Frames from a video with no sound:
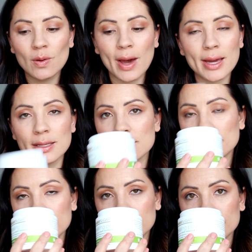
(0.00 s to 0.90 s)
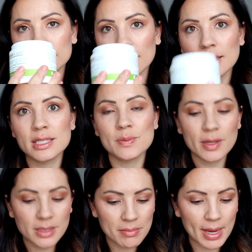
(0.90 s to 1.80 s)
you guys, it
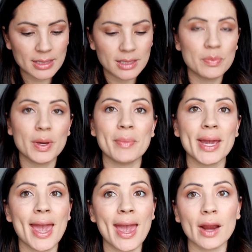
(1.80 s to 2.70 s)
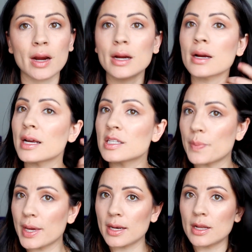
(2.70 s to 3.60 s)
smells amazing, but my hair has
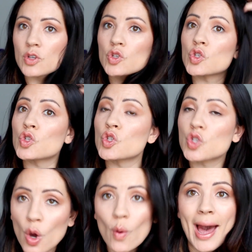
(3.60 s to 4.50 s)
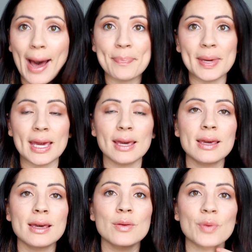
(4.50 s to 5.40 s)
been so happy
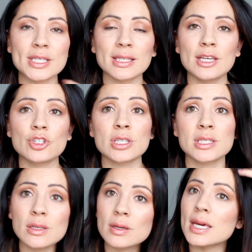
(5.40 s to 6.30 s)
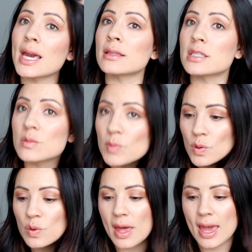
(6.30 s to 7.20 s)
recently, just silky and
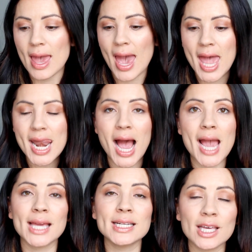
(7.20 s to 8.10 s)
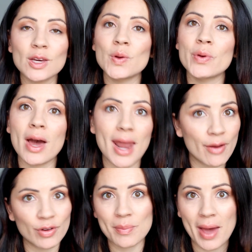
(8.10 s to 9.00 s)
smooth. And I can tell you not
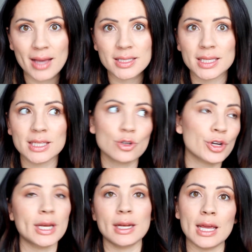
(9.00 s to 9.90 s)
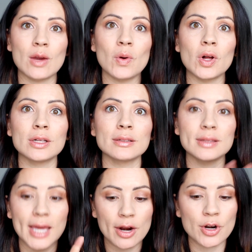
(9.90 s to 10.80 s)
every mask is created equal.
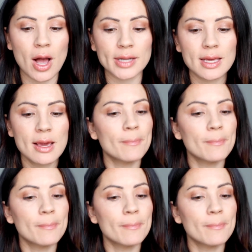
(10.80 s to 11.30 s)
They are not.